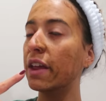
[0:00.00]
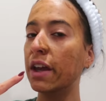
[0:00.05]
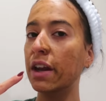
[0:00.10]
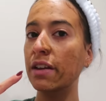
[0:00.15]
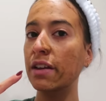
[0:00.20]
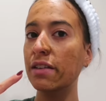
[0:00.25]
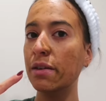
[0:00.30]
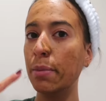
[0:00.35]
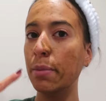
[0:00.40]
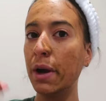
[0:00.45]
think
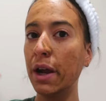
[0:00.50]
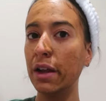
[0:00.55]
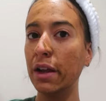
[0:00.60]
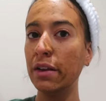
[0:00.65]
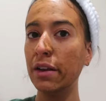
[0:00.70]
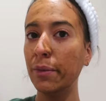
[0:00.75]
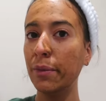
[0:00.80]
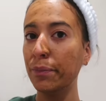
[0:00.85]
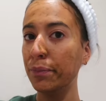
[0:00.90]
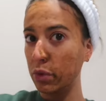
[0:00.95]
it is a
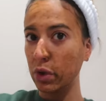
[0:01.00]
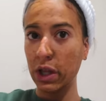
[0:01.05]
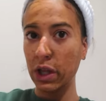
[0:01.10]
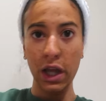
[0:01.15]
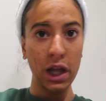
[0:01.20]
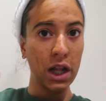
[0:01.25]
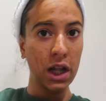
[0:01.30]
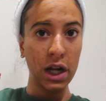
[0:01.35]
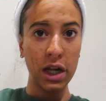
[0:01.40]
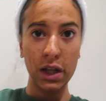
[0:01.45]
brand. I'm
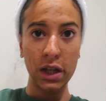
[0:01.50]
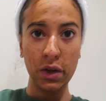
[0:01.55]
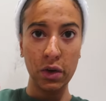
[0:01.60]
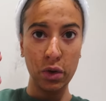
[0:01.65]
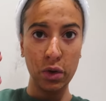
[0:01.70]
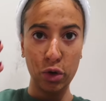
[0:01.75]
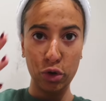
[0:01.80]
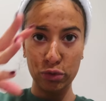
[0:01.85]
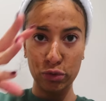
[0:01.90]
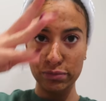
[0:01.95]
looking like a
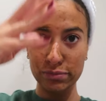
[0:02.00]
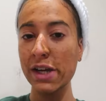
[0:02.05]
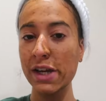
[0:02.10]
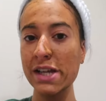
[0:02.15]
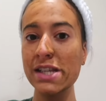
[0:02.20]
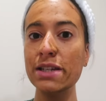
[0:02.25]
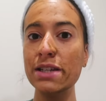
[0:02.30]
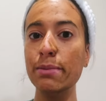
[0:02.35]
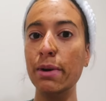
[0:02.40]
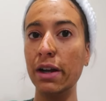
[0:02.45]
little
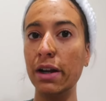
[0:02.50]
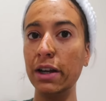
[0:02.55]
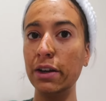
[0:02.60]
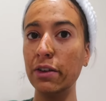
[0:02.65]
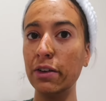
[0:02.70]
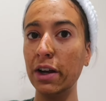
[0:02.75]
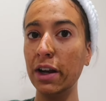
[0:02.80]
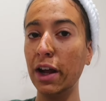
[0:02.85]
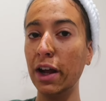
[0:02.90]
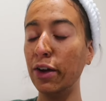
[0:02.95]
crazy bunny
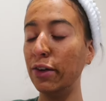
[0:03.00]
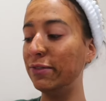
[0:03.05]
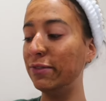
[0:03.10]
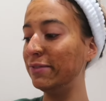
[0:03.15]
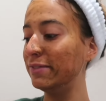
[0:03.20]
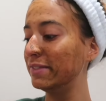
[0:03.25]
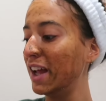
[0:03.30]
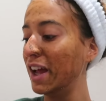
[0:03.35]
right now,